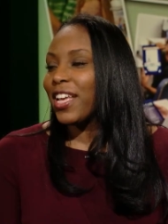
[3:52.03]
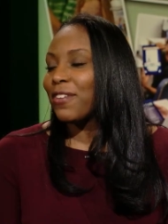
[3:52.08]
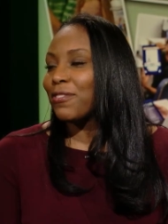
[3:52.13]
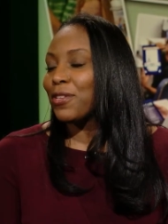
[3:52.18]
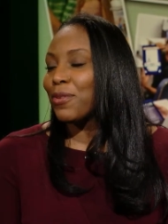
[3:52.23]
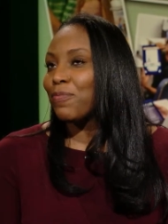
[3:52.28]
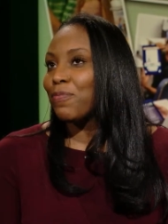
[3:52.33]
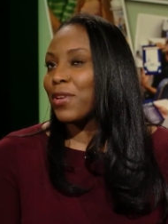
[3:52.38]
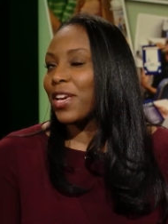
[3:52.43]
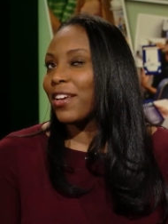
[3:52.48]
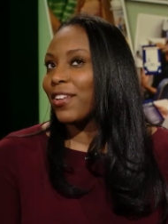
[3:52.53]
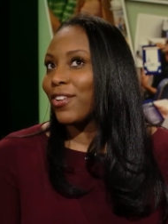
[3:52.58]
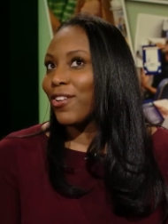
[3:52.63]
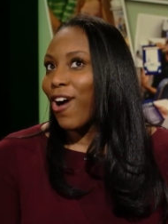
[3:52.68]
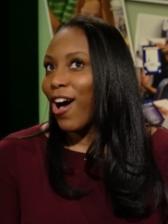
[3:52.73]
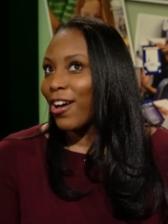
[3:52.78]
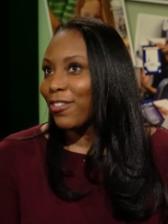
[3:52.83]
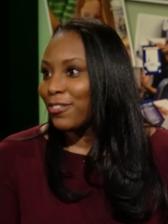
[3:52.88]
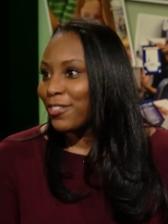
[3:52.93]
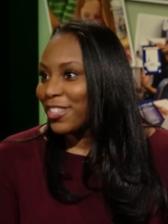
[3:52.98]
I have some big
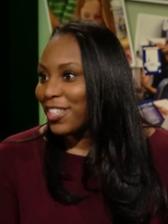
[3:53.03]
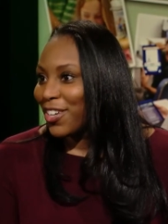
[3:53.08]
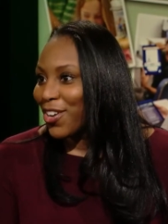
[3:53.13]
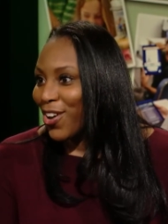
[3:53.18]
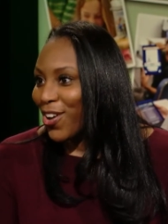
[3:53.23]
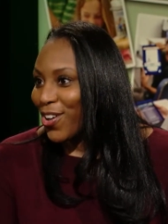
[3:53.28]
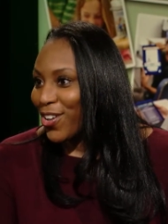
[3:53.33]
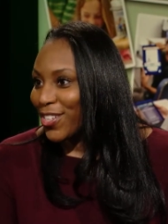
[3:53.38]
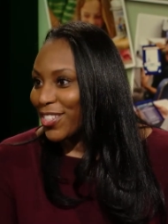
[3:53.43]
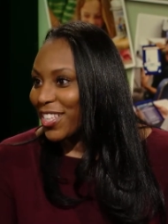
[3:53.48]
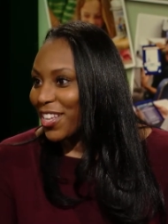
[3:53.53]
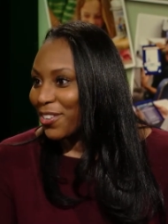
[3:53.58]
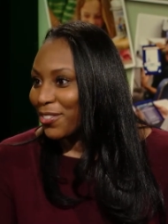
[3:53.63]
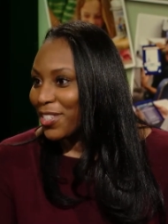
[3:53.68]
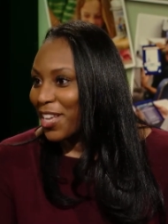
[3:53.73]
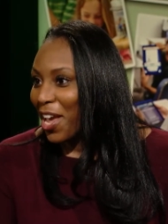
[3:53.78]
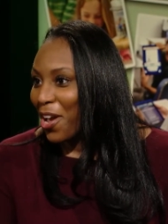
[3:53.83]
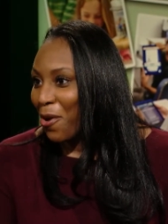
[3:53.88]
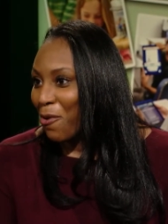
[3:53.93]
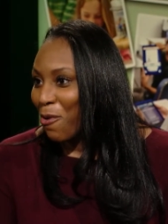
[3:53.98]
lofty goals that'll
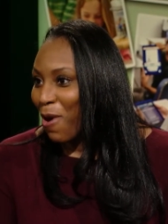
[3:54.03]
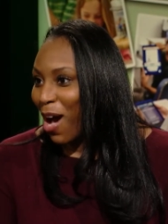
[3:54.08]
take a